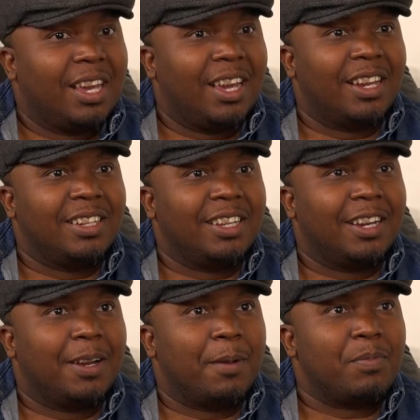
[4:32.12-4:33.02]
And
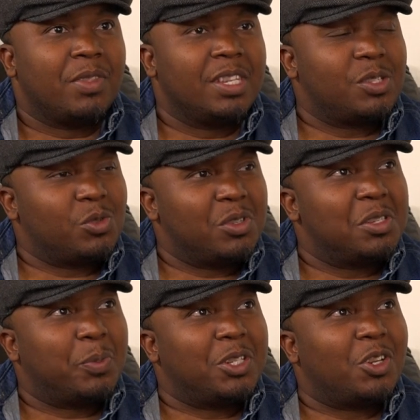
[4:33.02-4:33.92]

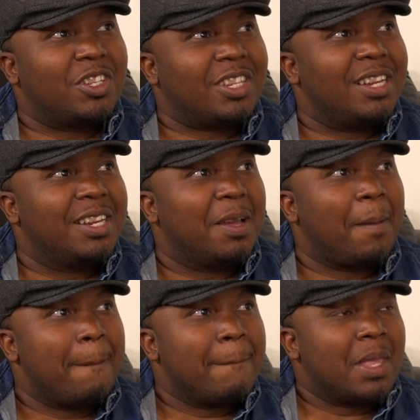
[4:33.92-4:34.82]
this particular Sunday,
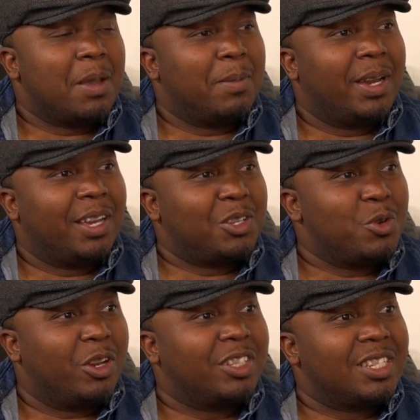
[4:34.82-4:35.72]
my
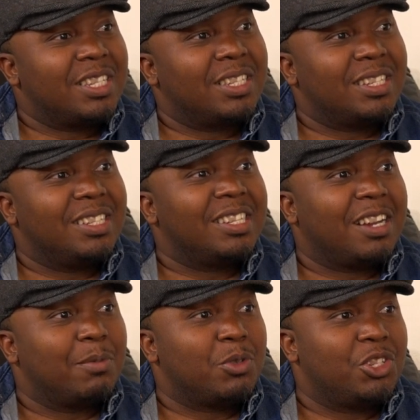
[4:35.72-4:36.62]
two elder sisters didn't
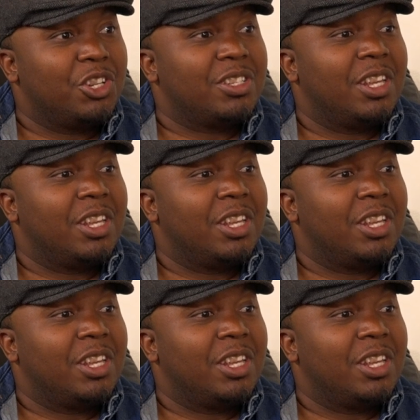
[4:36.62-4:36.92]
come to church.